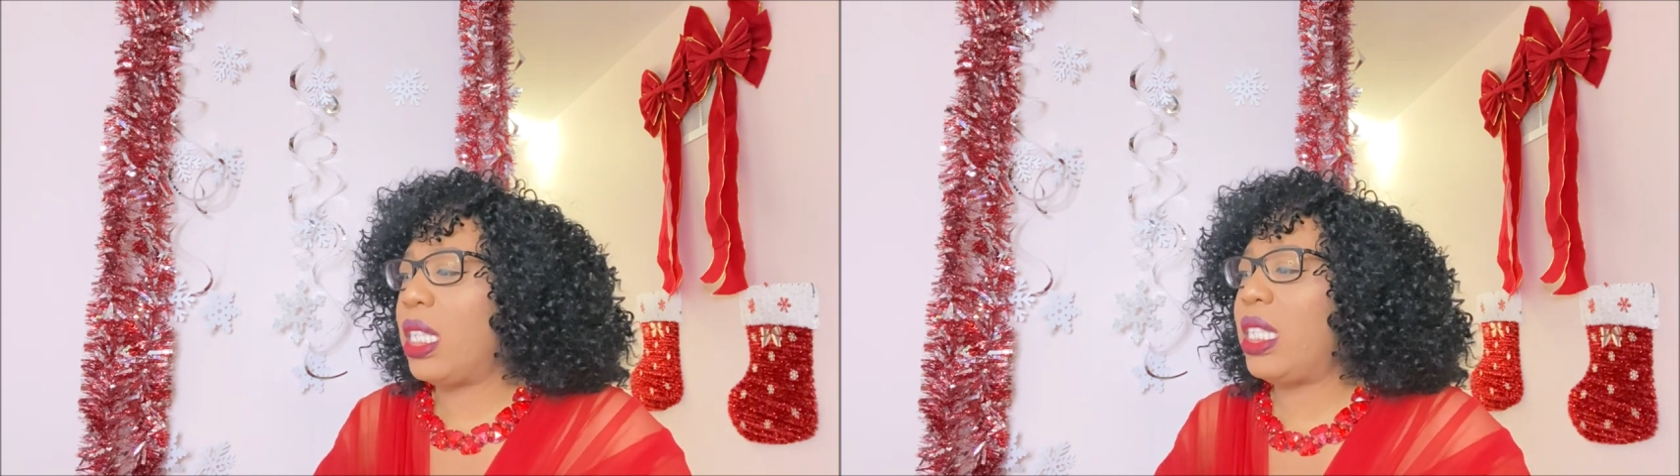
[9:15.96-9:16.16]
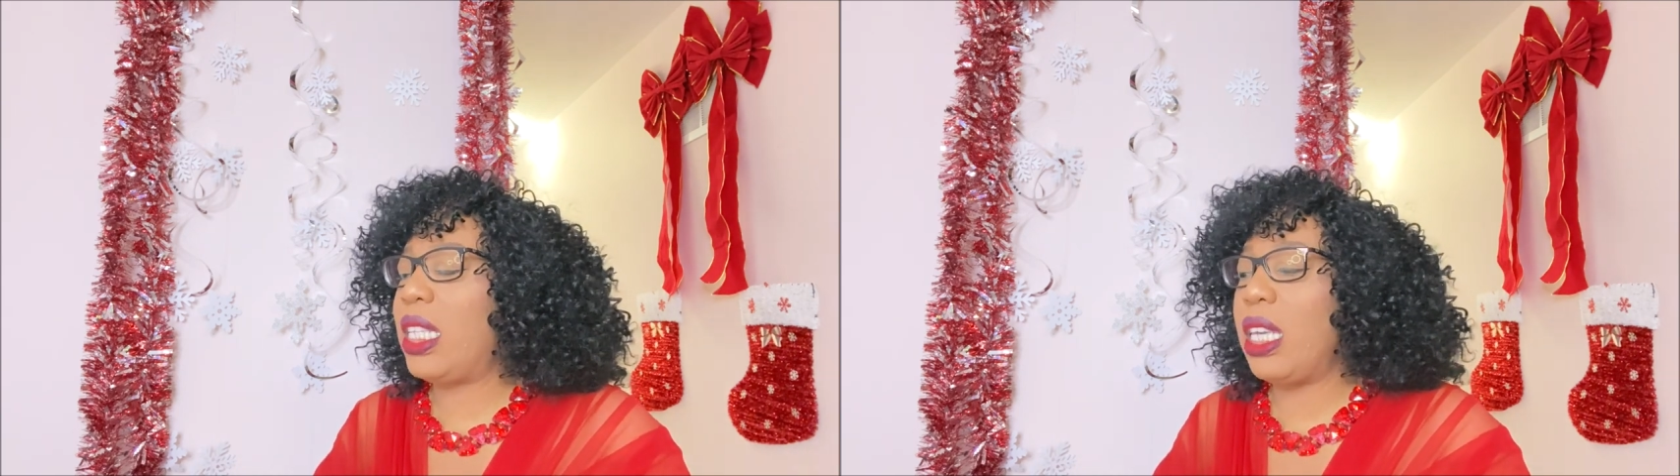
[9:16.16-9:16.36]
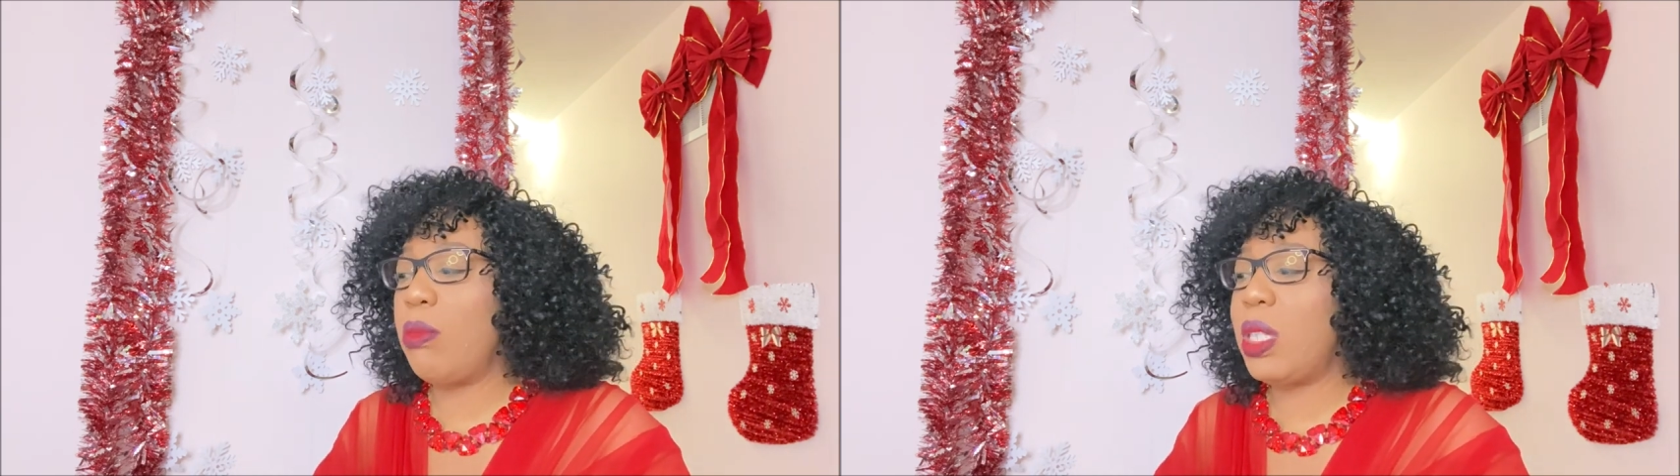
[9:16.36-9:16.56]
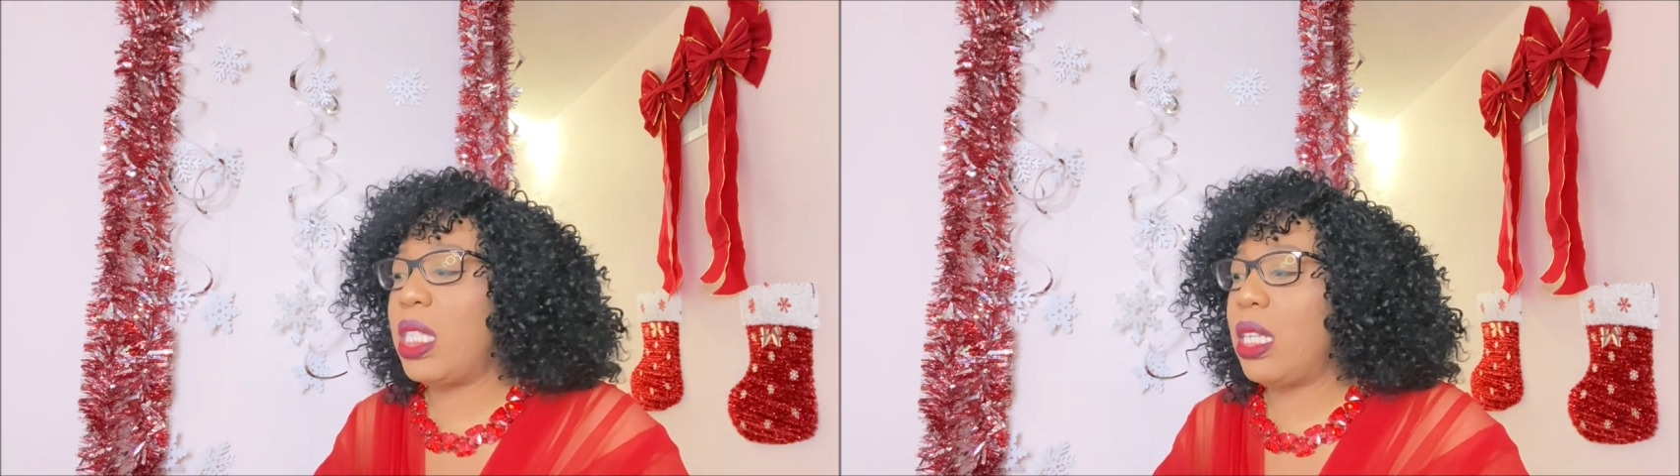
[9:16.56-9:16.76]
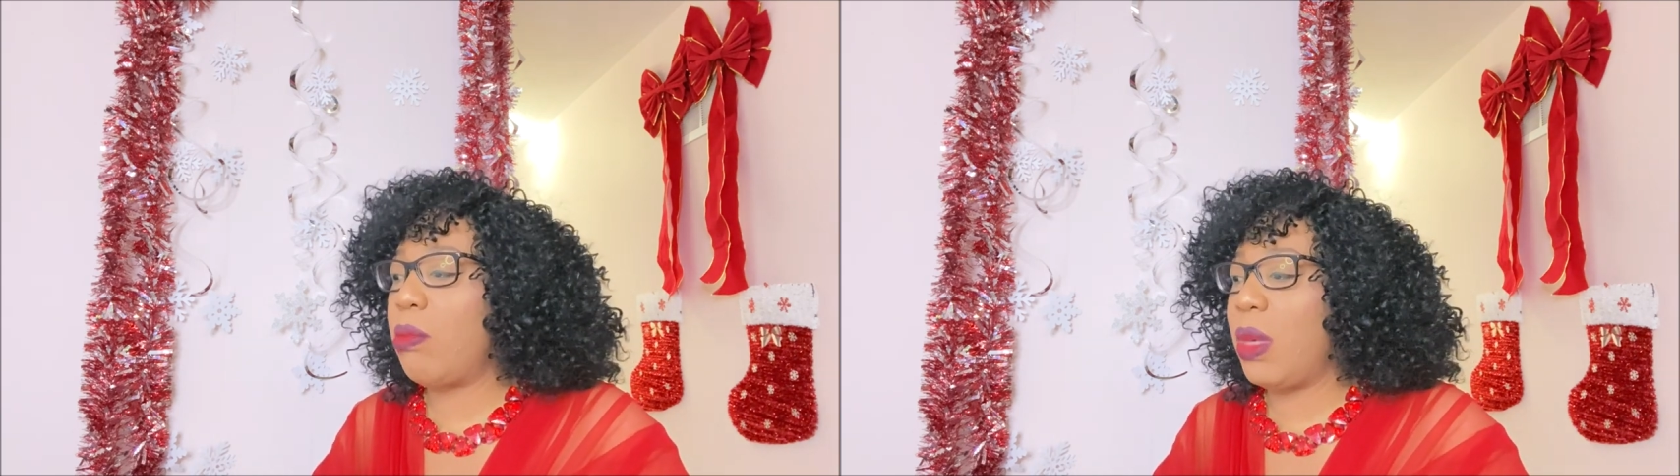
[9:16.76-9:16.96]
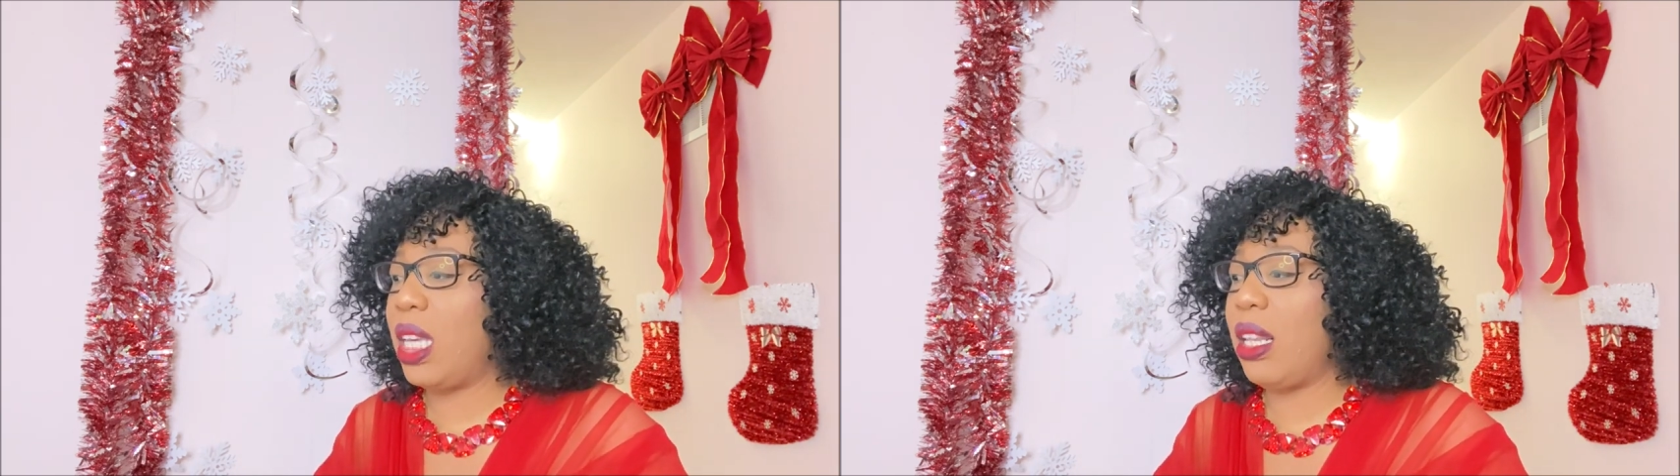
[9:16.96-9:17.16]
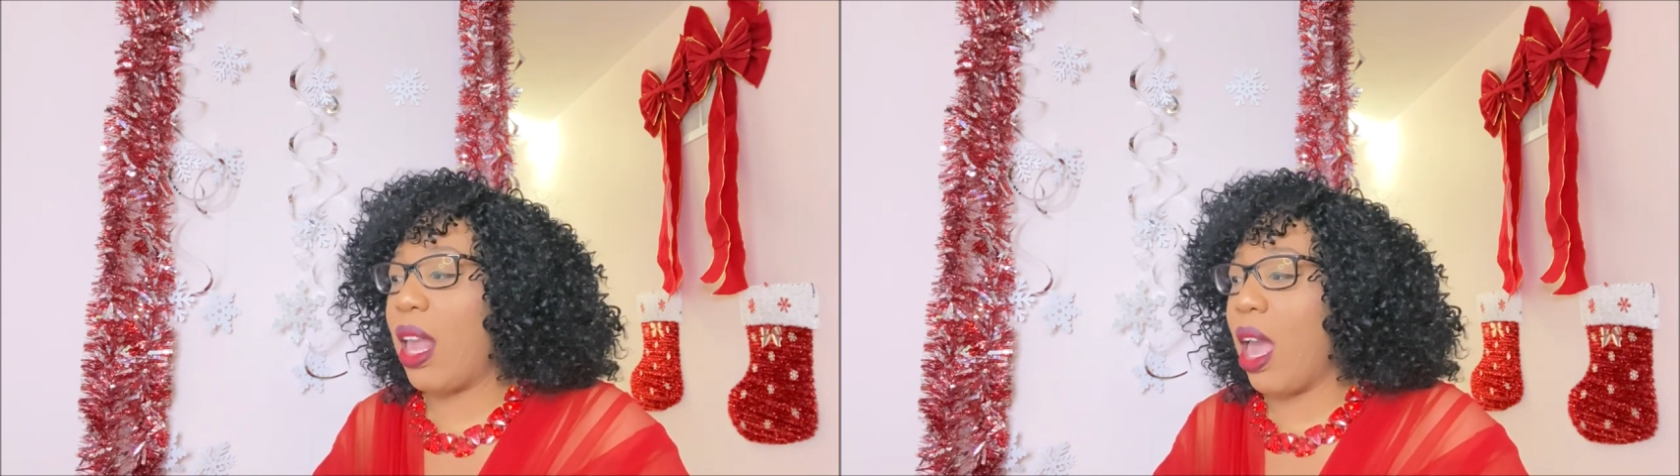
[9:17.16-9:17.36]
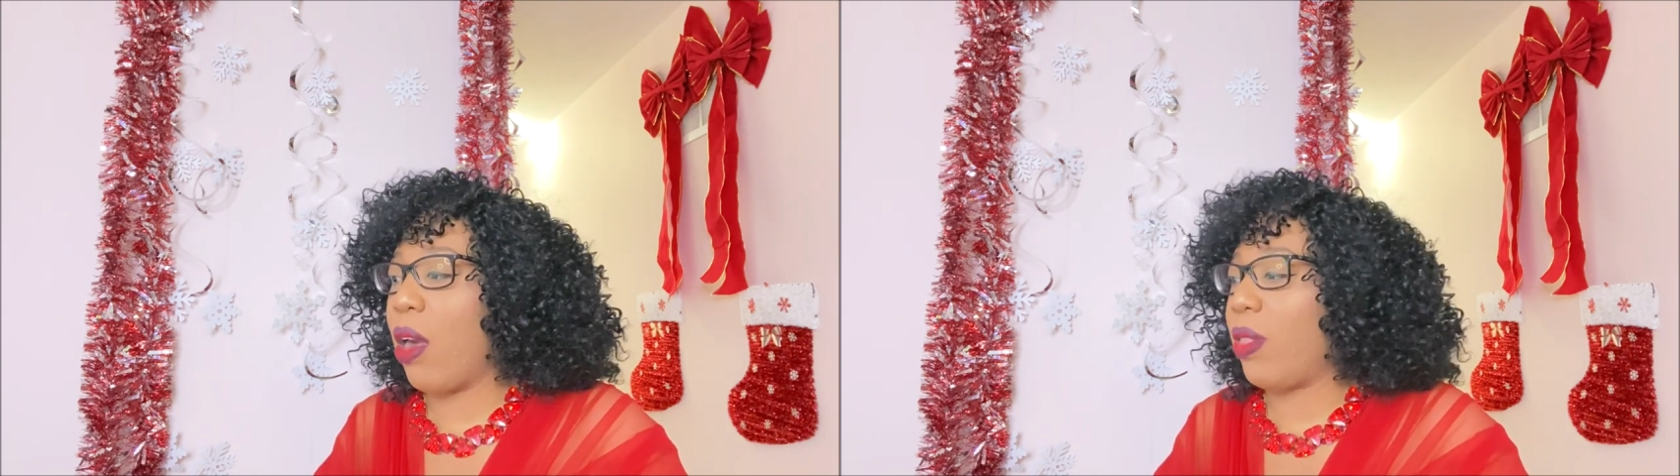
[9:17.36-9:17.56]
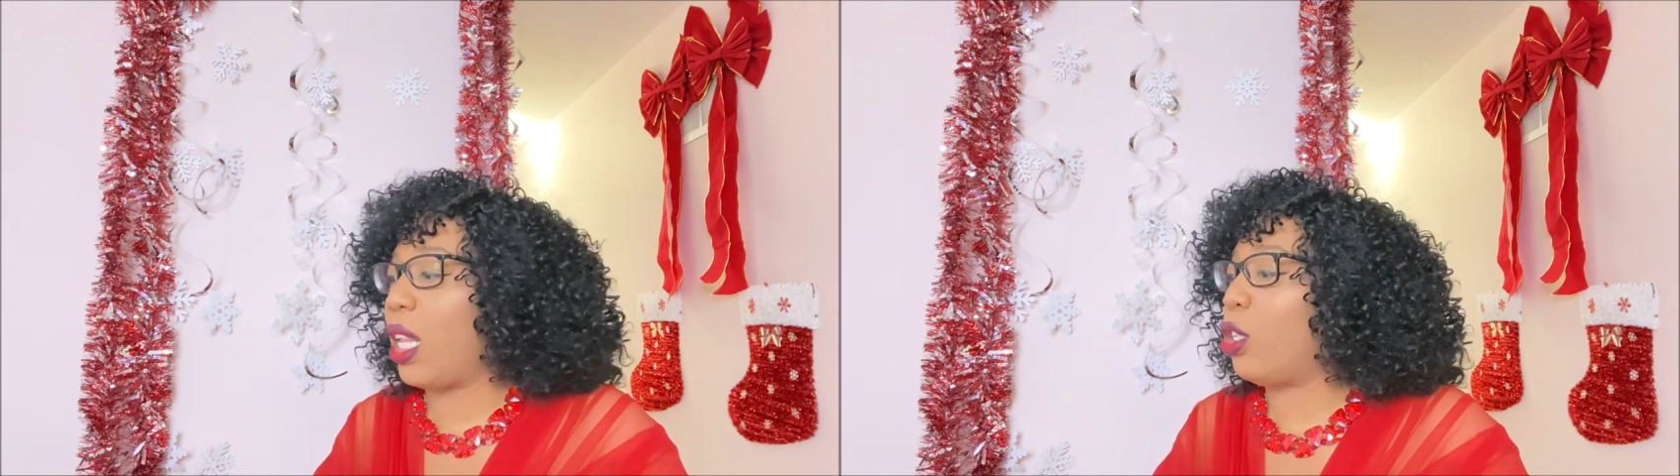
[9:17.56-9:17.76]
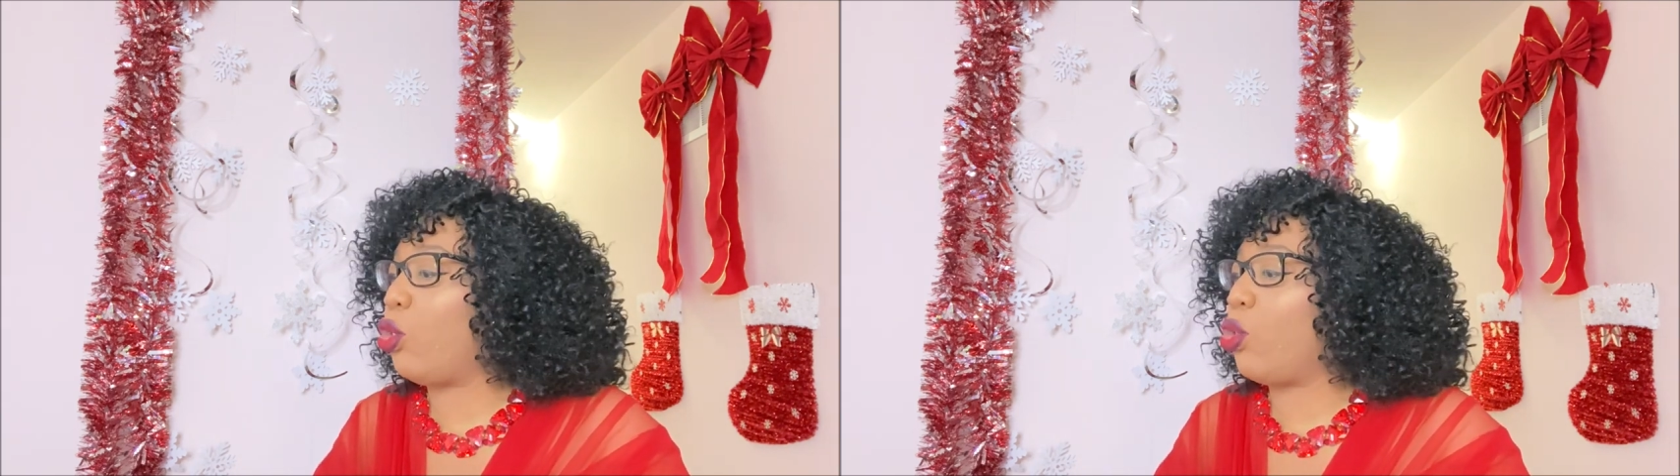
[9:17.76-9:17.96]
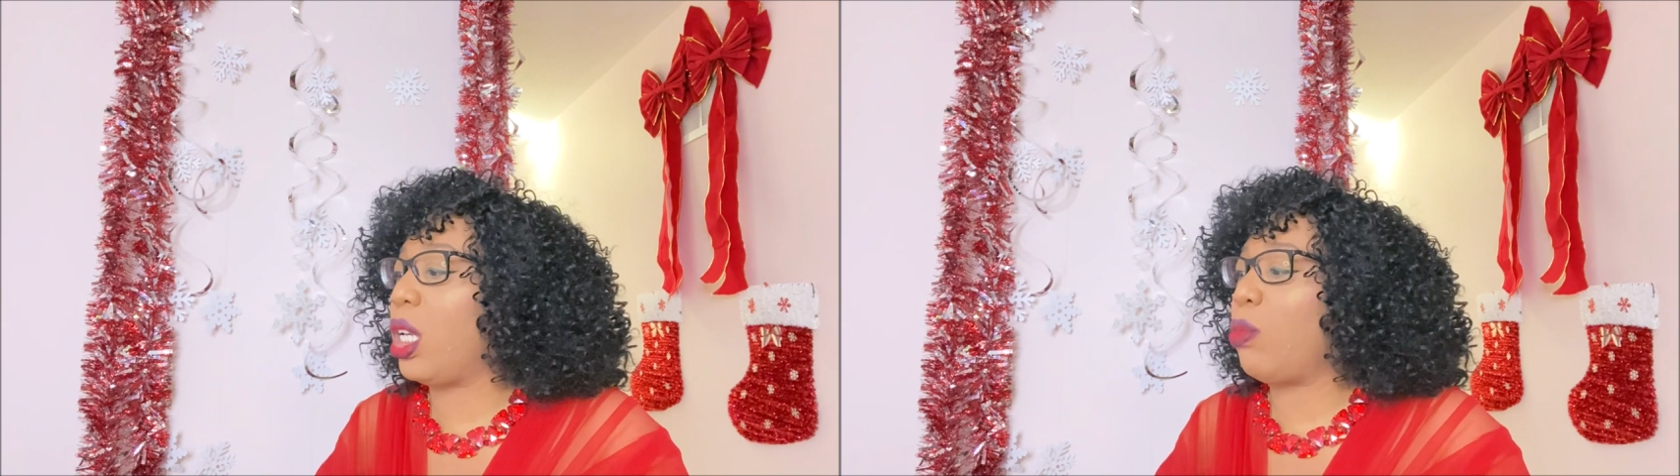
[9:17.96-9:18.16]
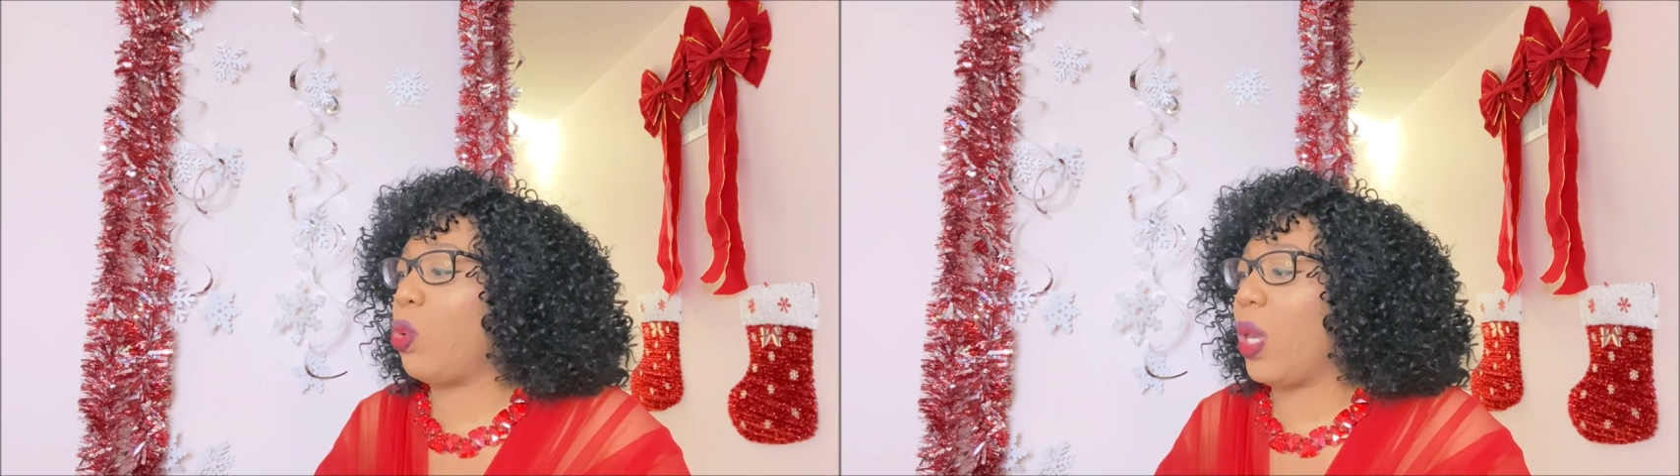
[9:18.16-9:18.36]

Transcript: Seems to me now that the dreams